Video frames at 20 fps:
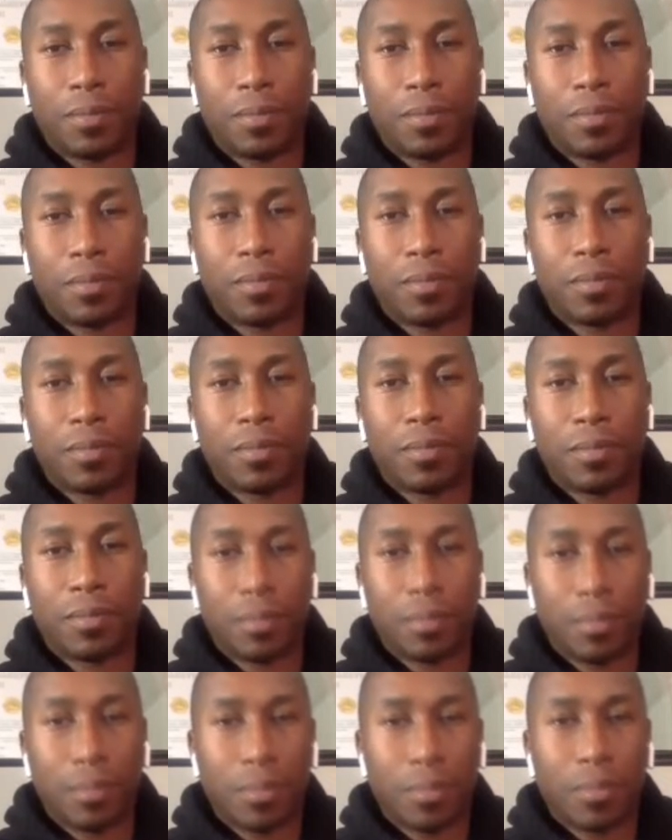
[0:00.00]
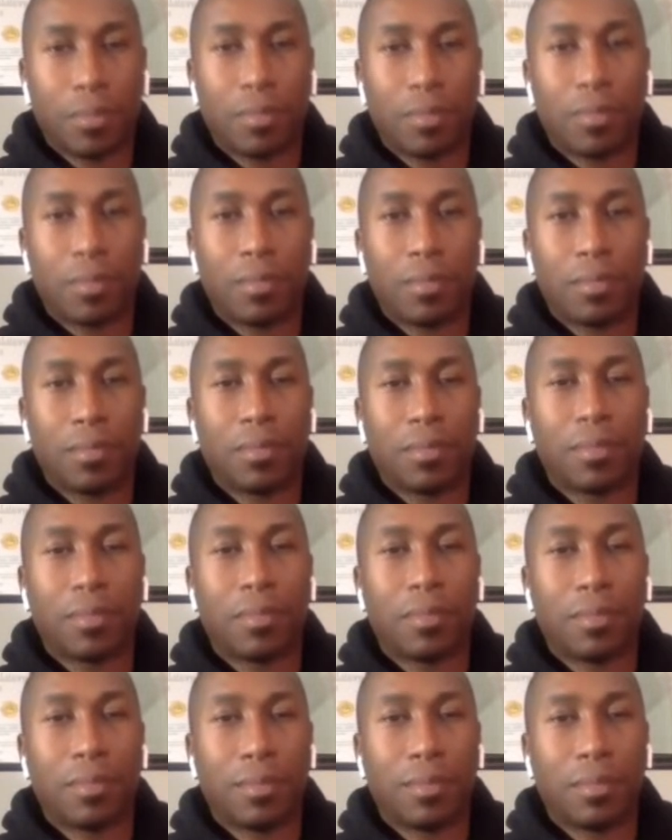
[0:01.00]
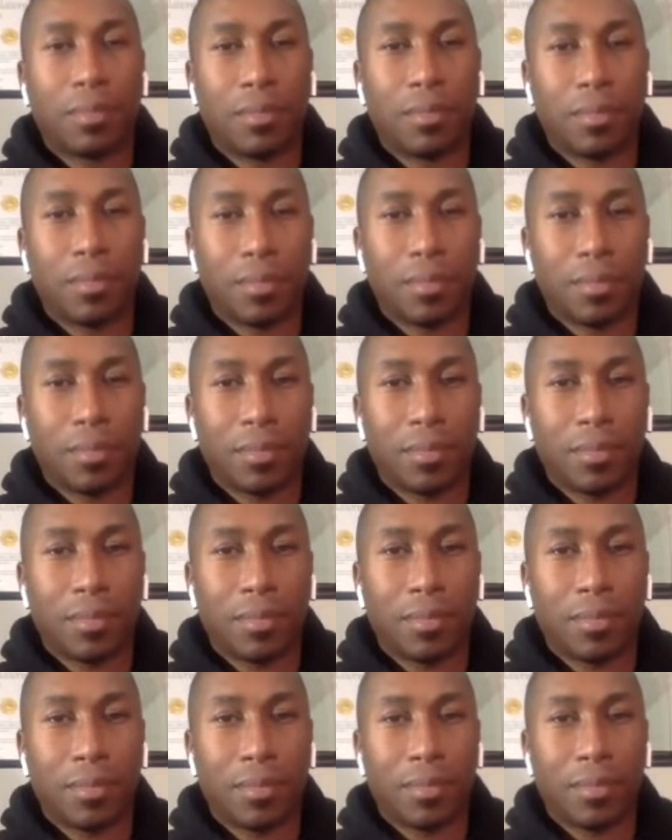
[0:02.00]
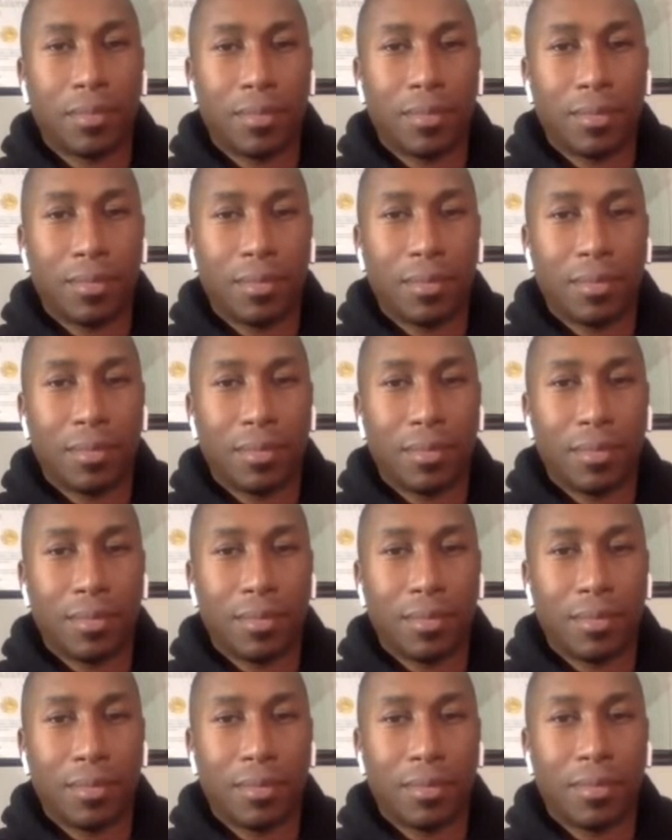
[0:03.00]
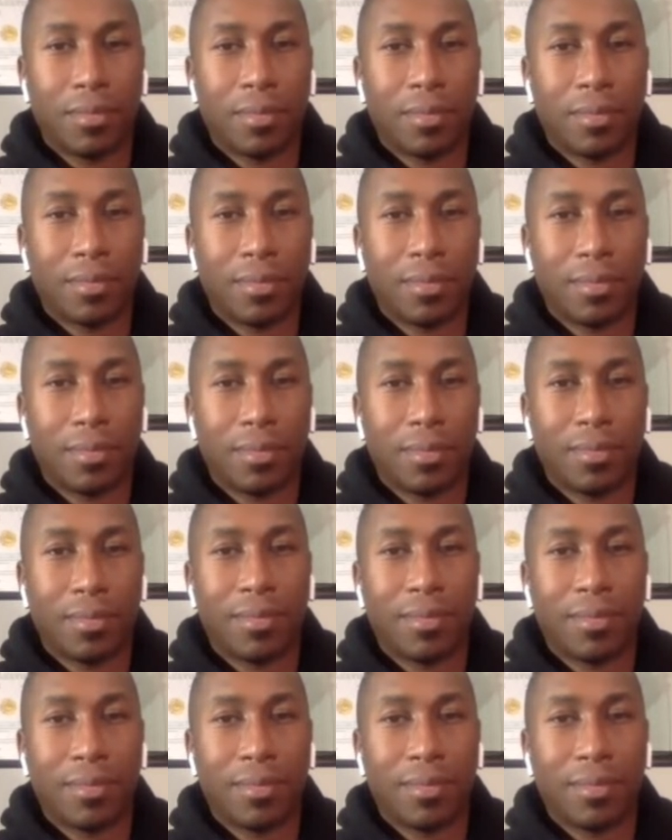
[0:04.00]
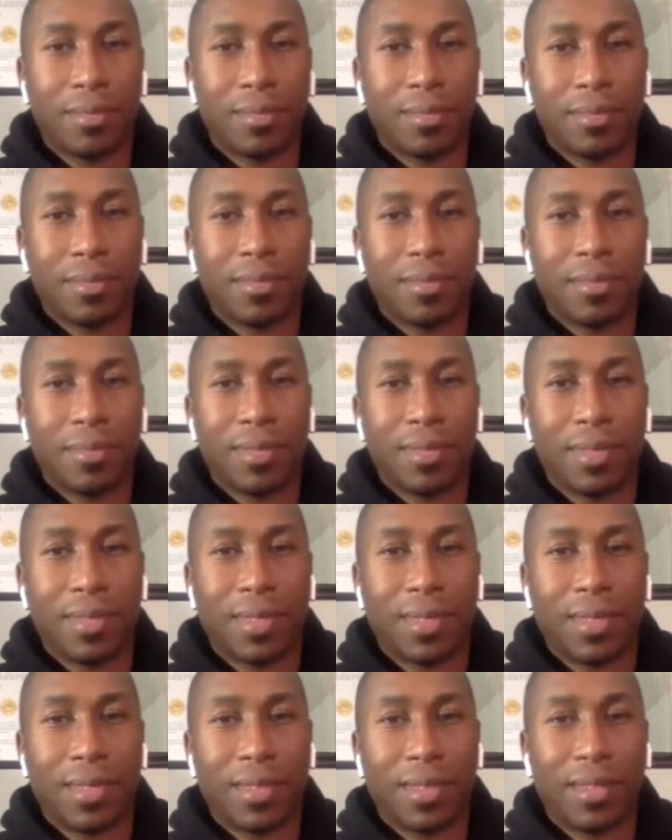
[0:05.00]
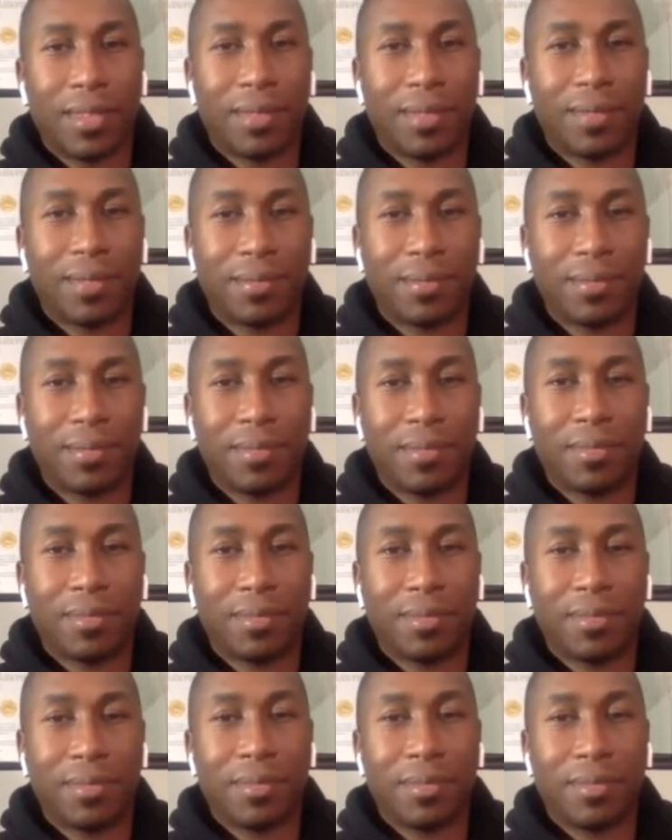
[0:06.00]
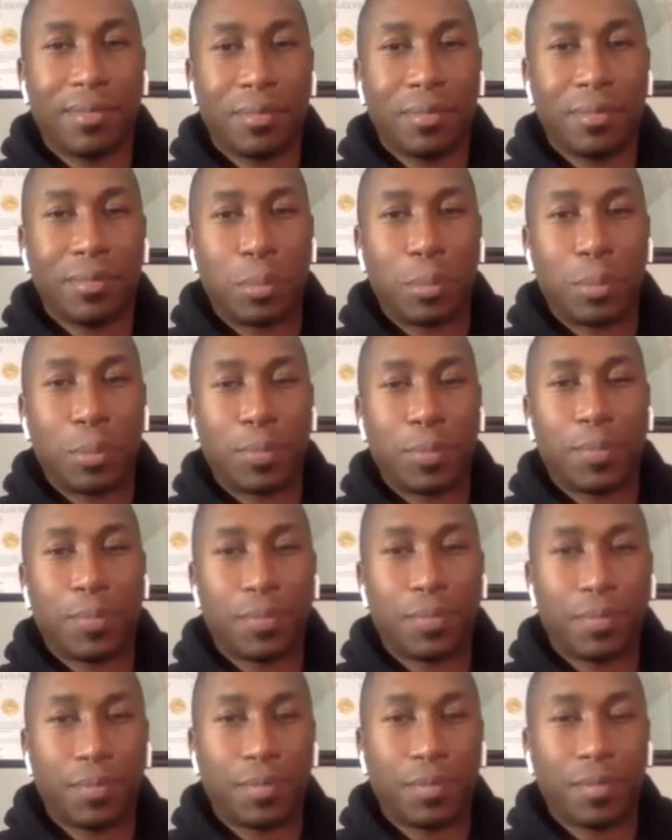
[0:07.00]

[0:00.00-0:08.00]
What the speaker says: (silent)